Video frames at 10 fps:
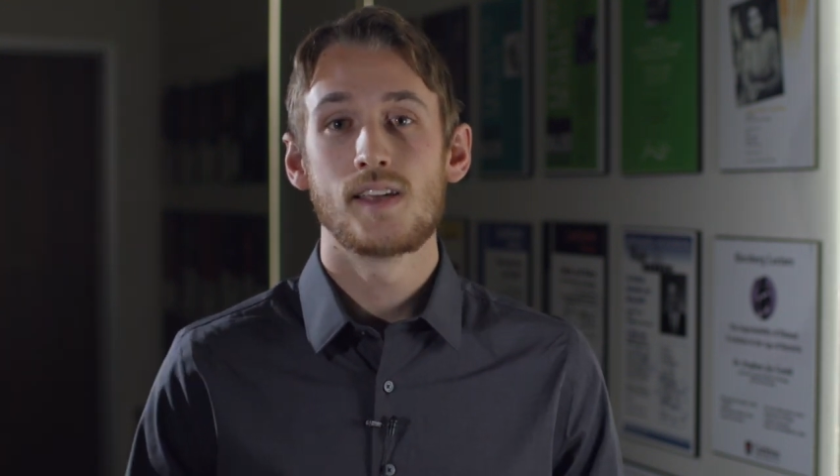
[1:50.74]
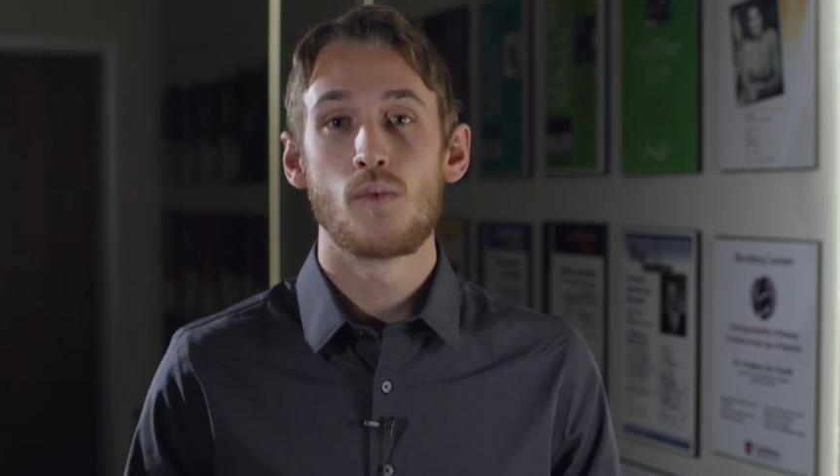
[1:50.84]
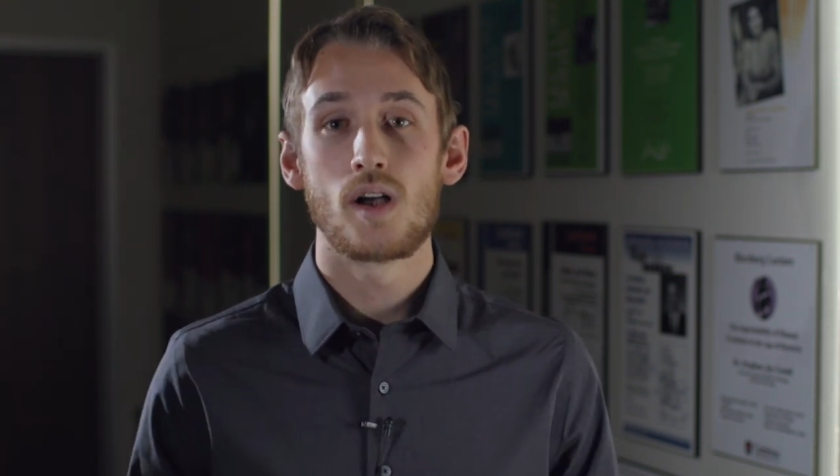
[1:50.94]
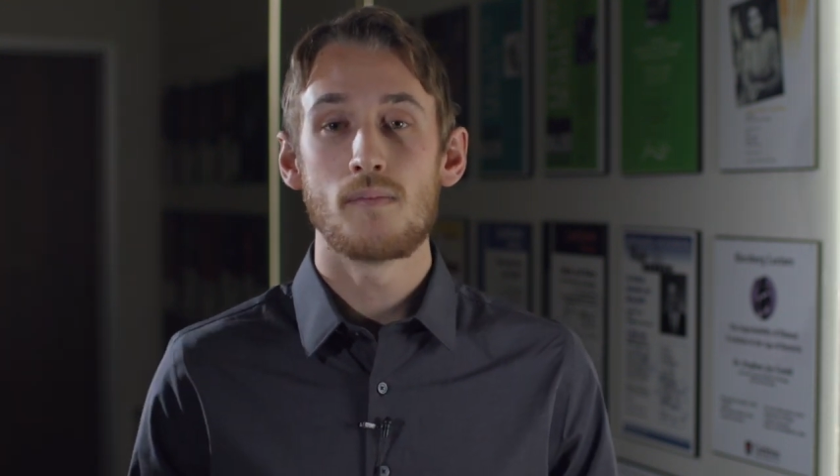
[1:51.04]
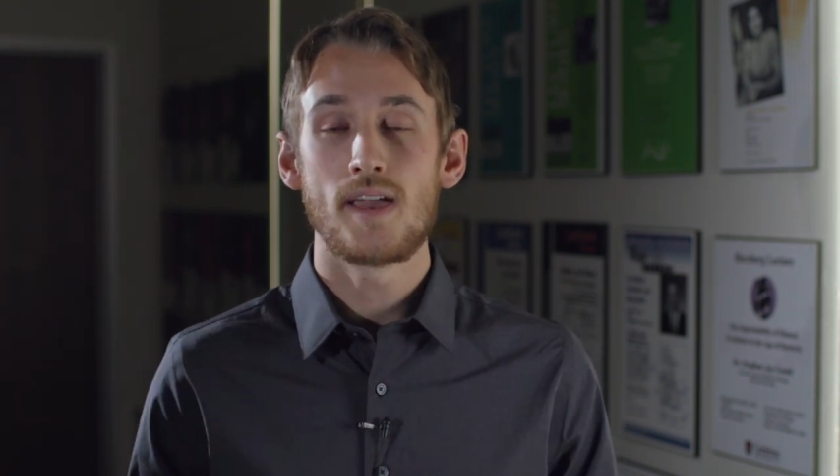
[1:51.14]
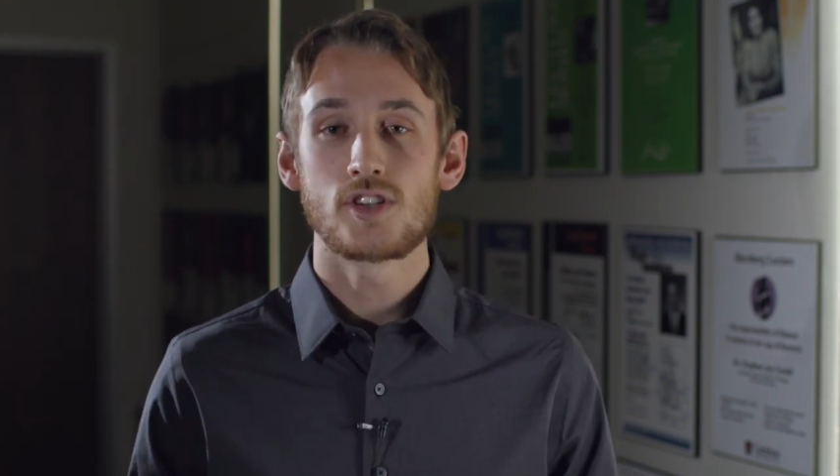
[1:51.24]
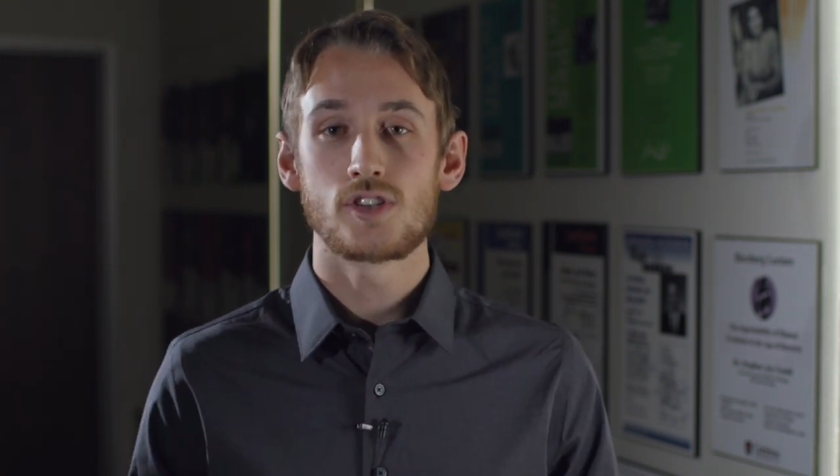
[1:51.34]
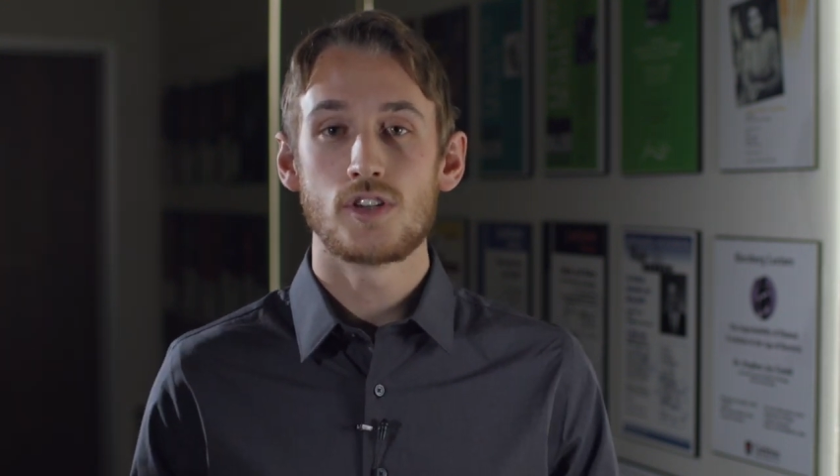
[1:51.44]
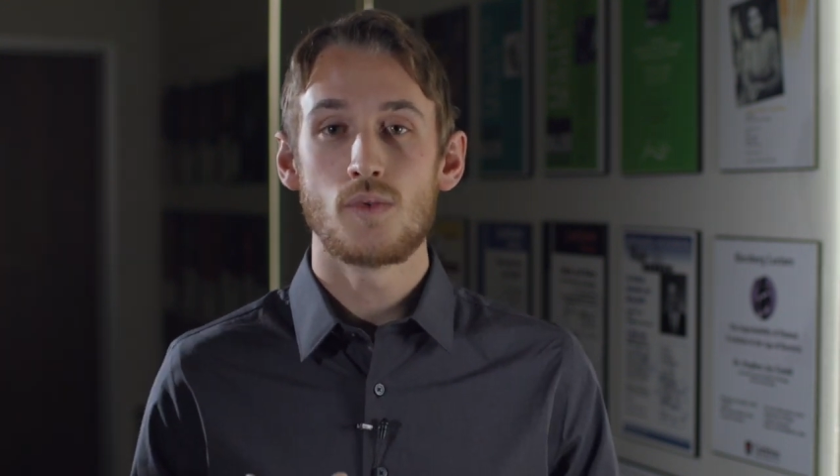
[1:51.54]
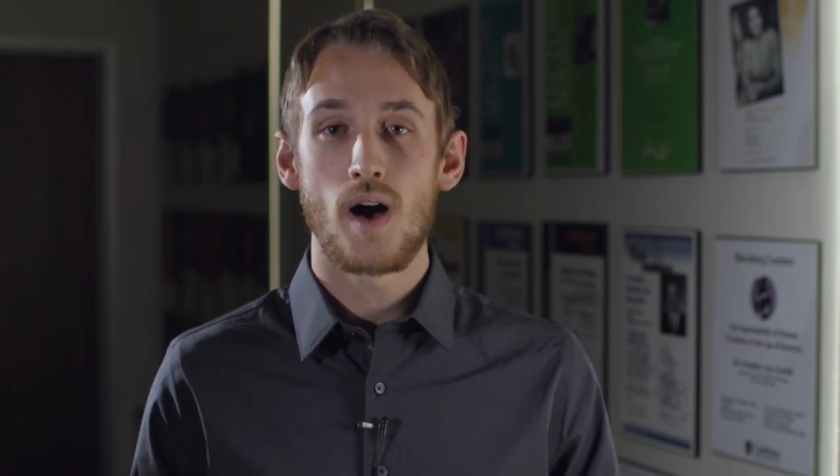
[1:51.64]
They want to make
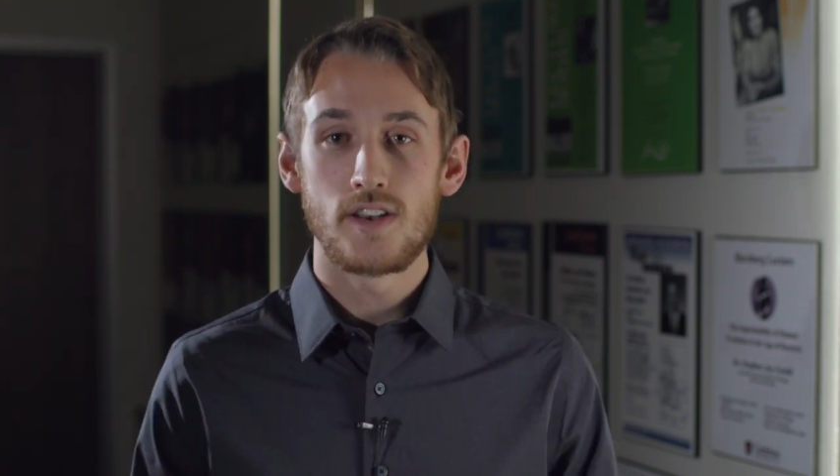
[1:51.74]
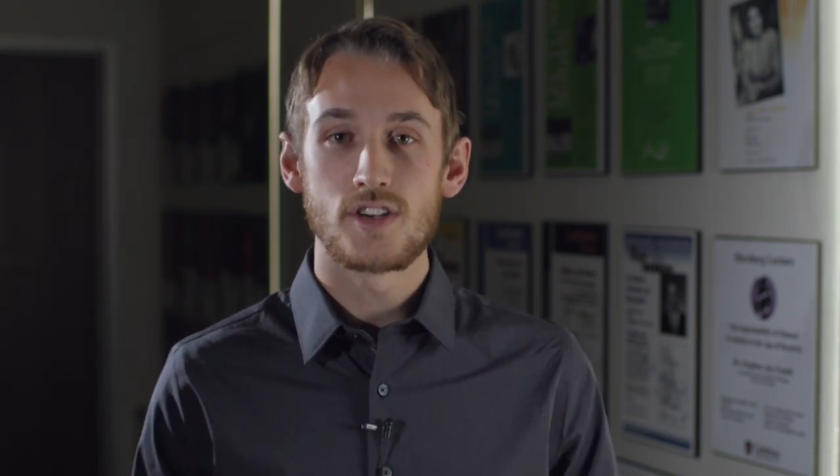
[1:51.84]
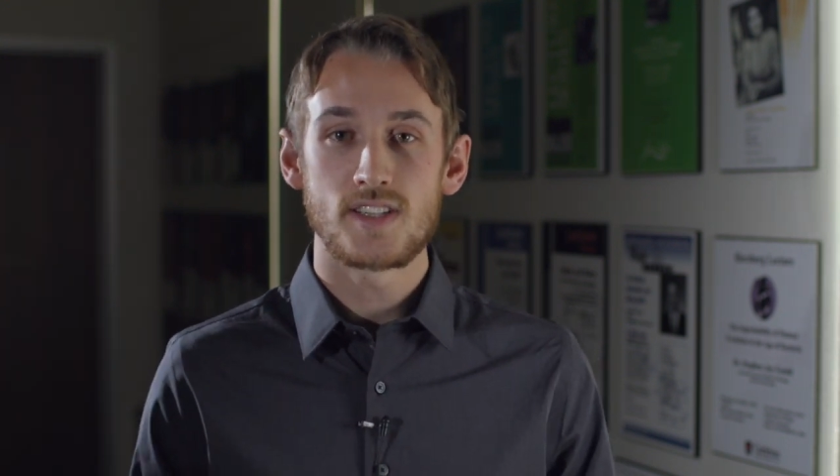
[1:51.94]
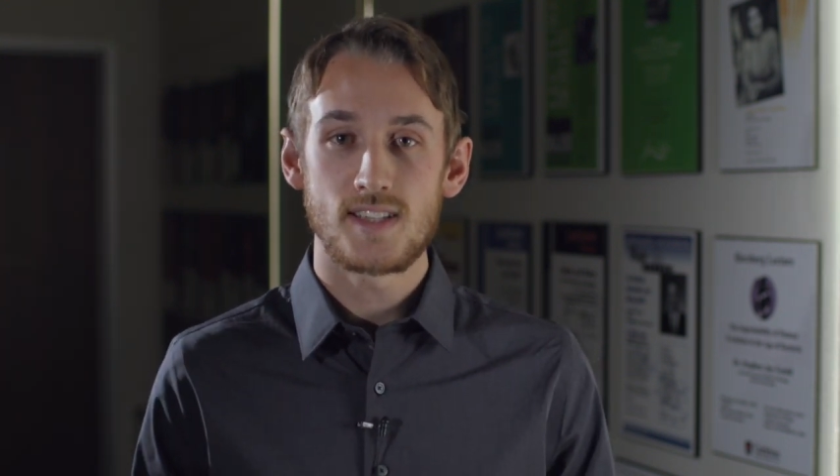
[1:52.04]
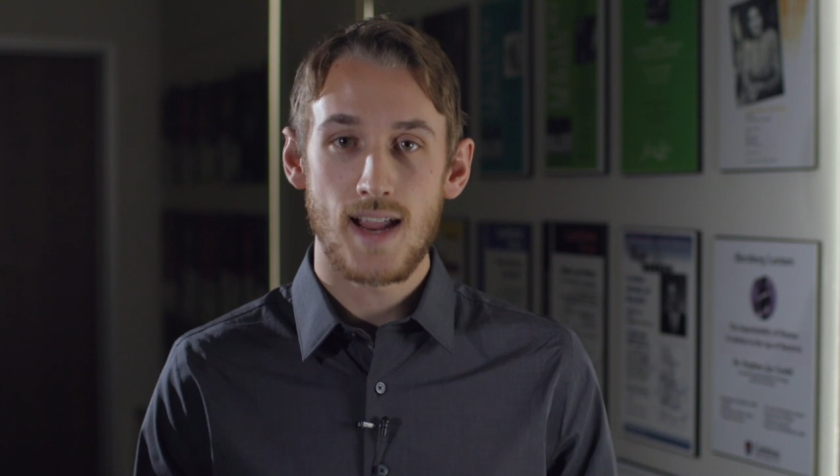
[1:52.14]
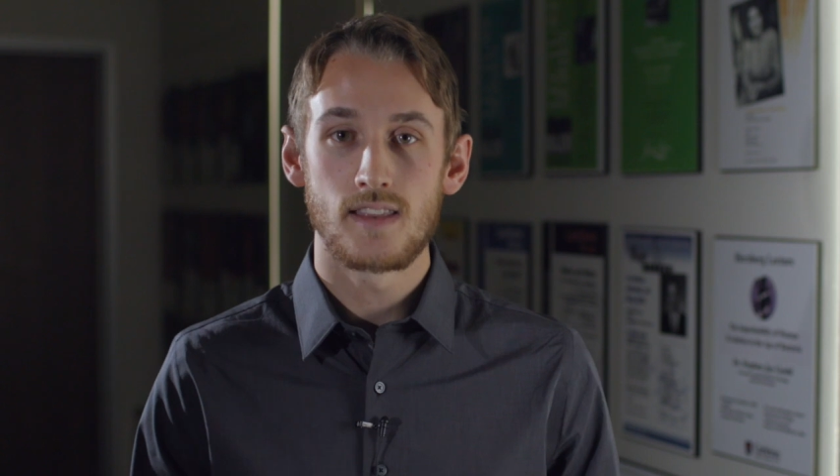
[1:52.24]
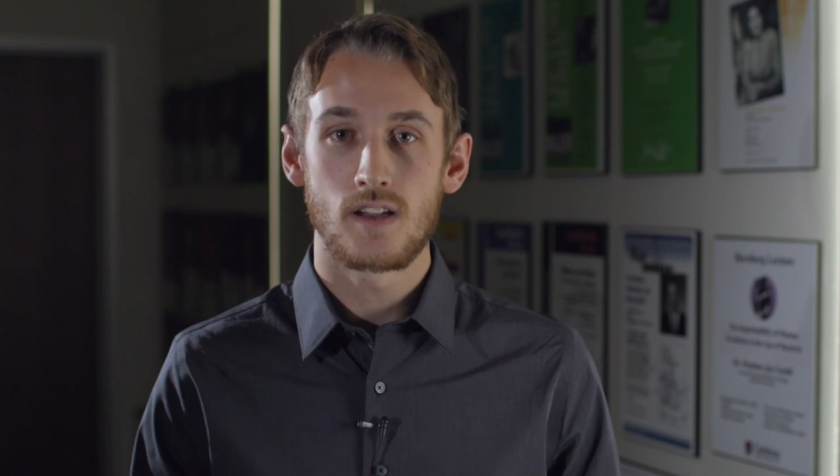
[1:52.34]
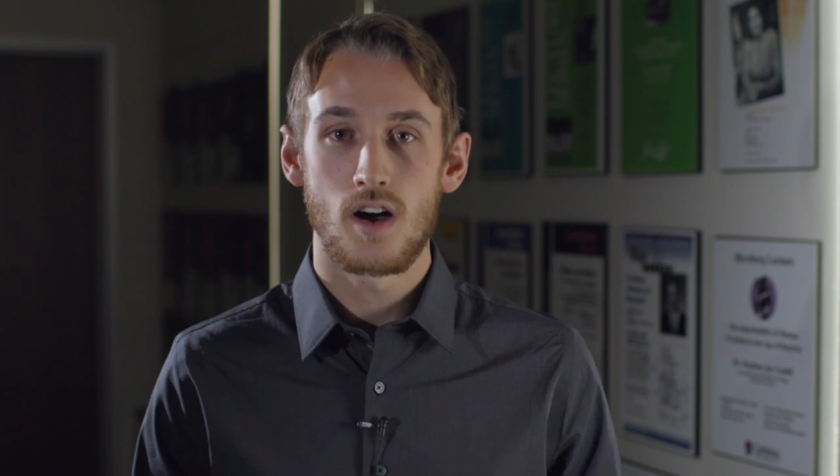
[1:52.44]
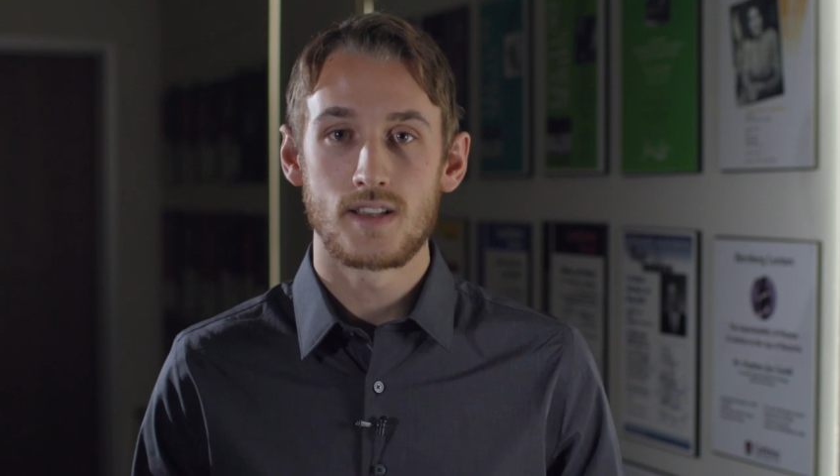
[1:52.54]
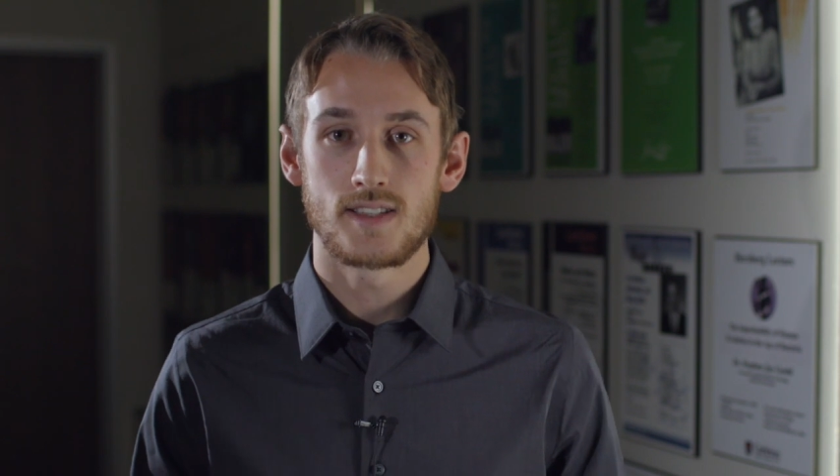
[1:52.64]
sure you understand the
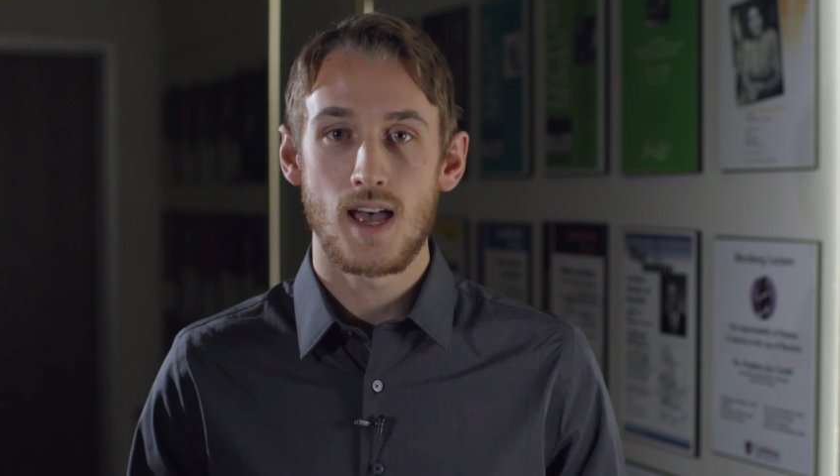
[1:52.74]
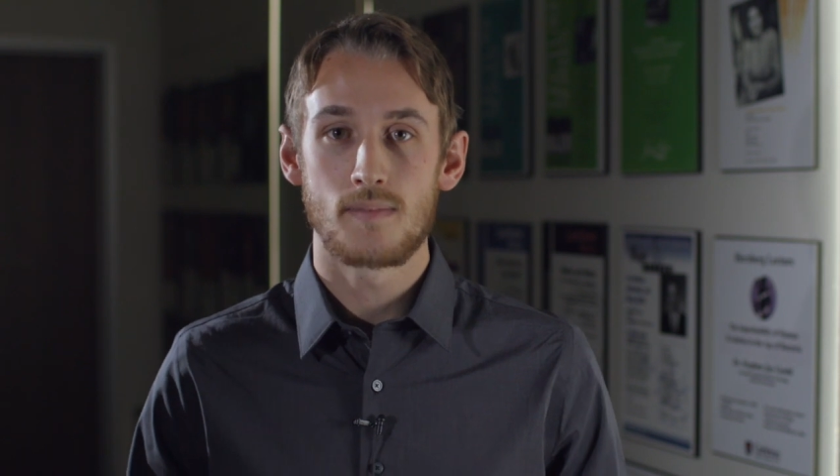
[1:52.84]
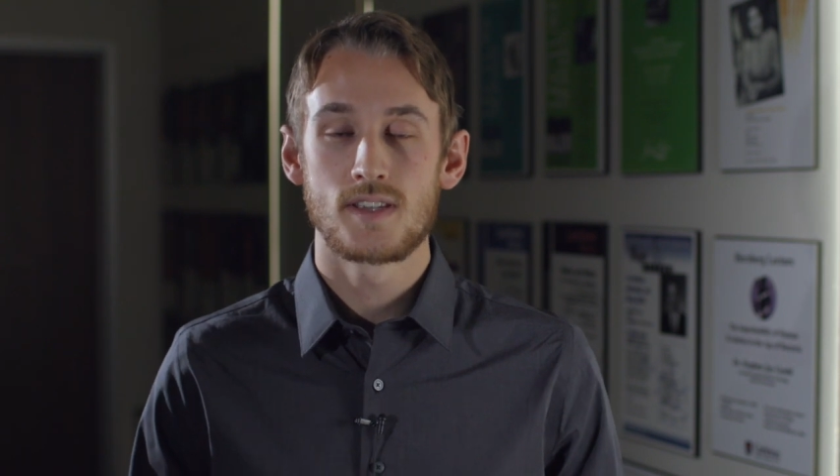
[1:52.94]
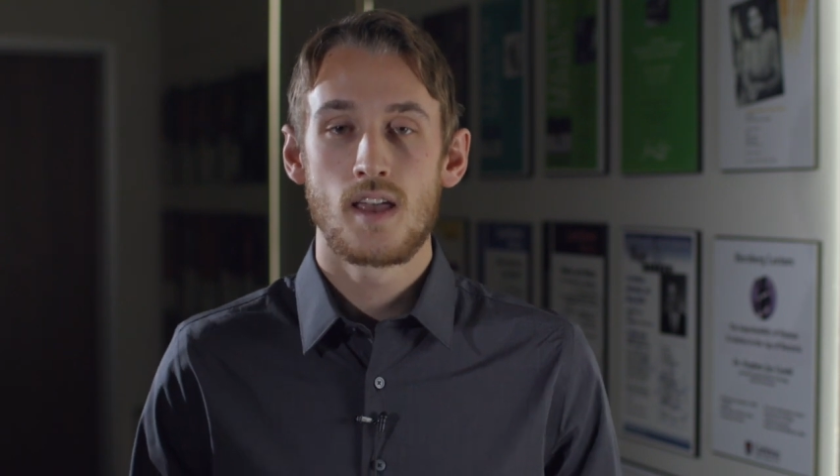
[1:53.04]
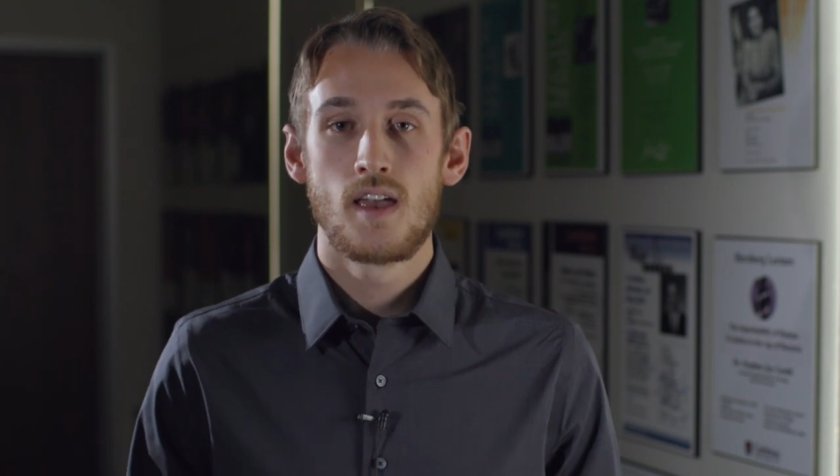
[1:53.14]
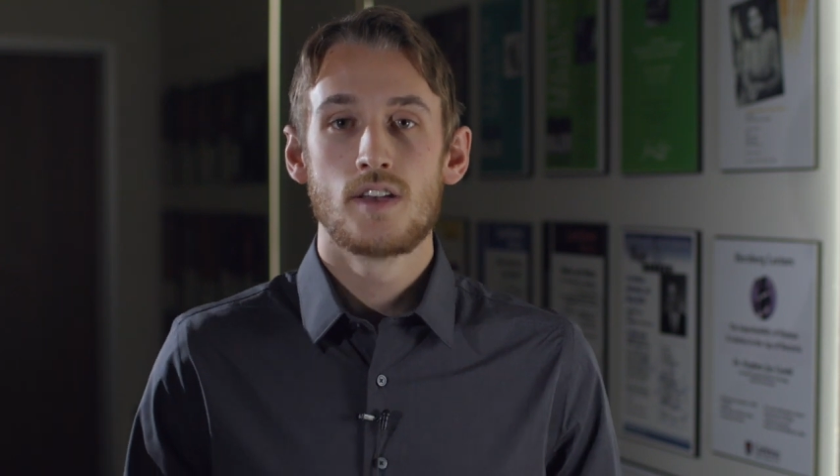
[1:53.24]
concepts.